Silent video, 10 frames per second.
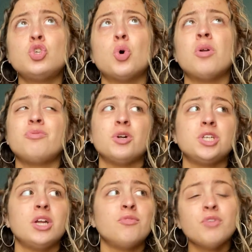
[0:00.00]
so
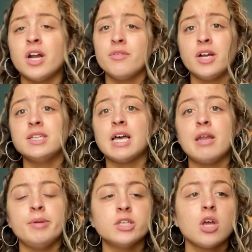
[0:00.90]
unfortunate and very, very
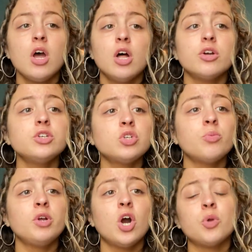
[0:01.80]
sad, because there's so
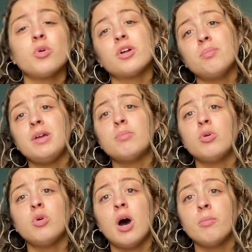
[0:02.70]
many hardworking
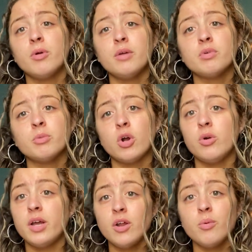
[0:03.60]
people who operate from their
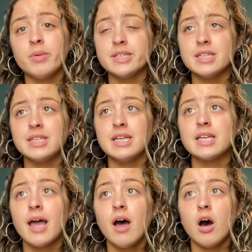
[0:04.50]
own in-home businesses.
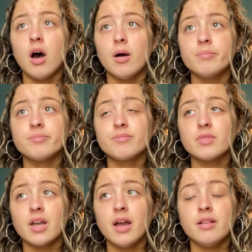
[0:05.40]

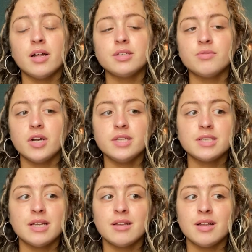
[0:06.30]
And that's very
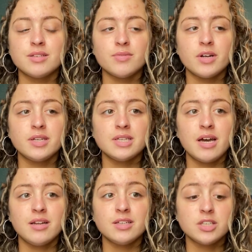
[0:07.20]
sad. That's very
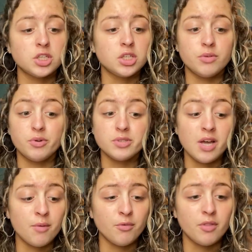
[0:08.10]
sad, and it's such a difficult
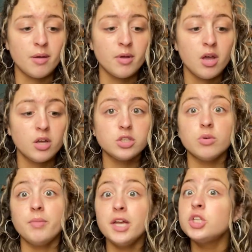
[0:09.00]
time for them. So
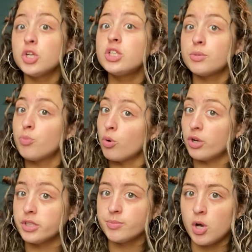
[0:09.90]
make sure to support
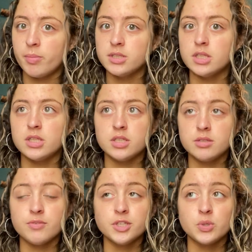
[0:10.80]
your small businesses
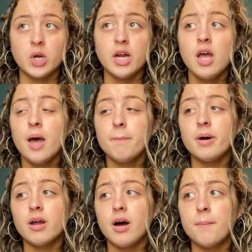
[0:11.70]
for sure.
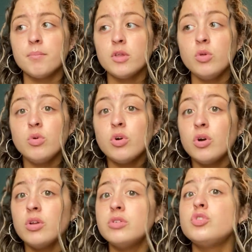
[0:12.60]
But you
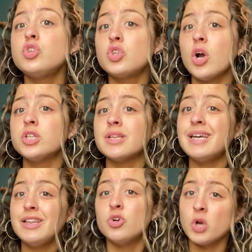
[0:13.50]
could start to
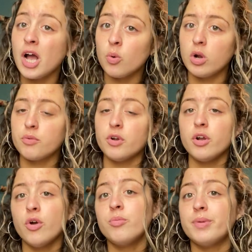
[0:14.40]
lay the groundwork for
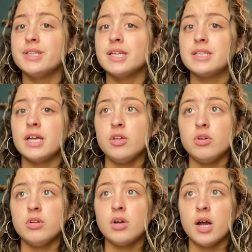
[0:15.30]
your own business that you
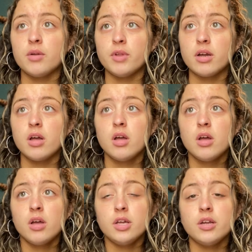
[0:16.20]
could kind of like,
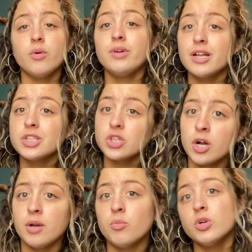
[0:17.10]
get
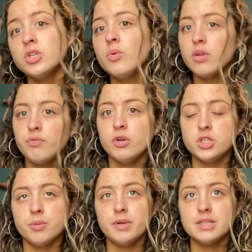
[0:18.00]
started more so in the
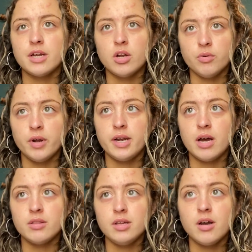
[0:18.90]
future, because I know right
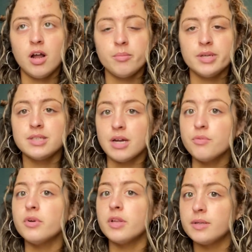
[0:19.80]
now the economy is
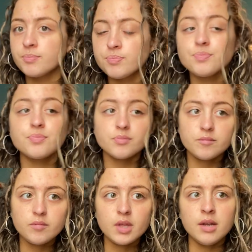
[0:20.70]
definitely
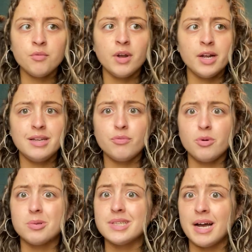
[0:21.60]
in a very
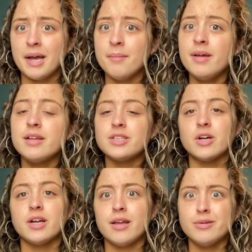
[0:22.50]
difficult time.
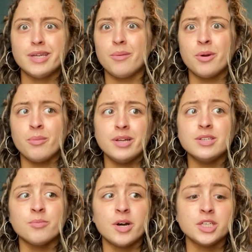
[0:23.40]
Sorry, I use that word way
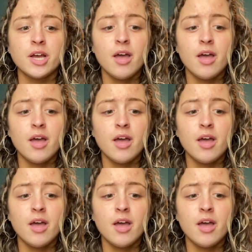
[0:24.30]
too much.